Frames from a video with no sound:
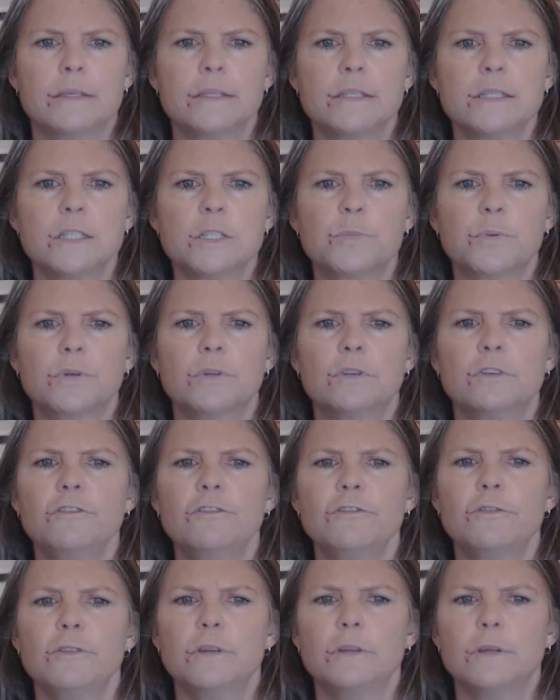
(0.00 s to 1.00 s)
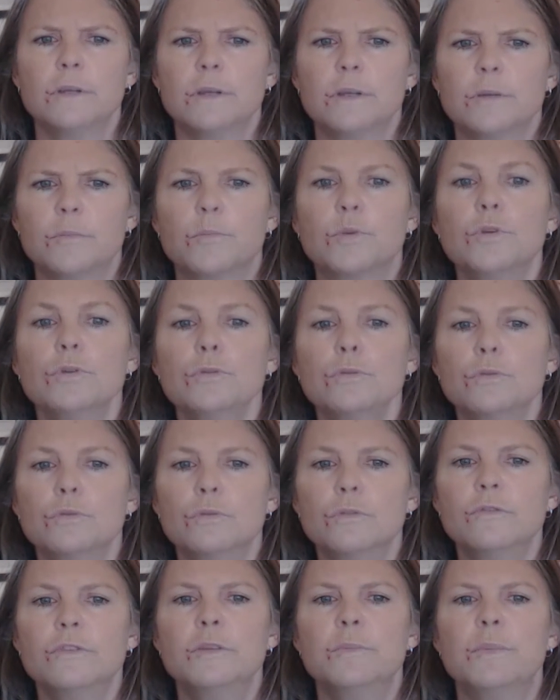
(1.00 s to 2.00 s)
This is proof
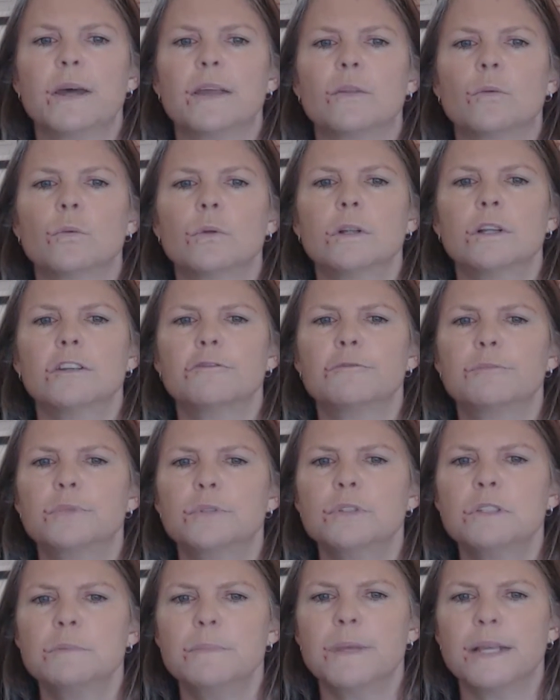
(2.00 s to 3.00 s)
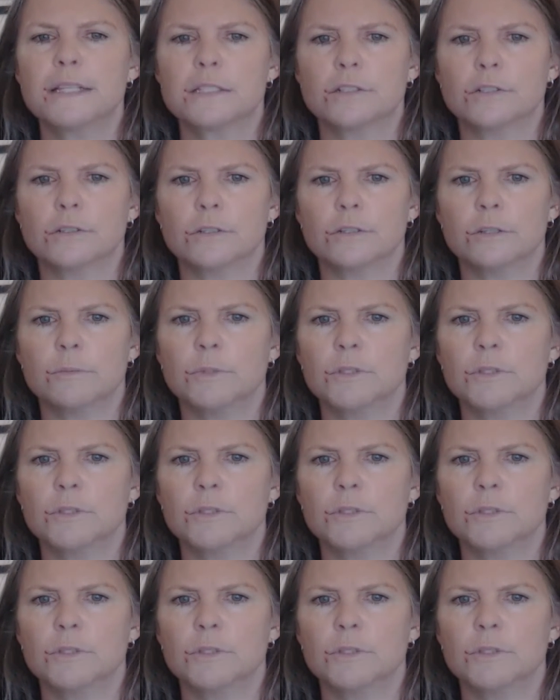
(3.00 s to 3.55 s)
proved by the work of Bruce Metzger,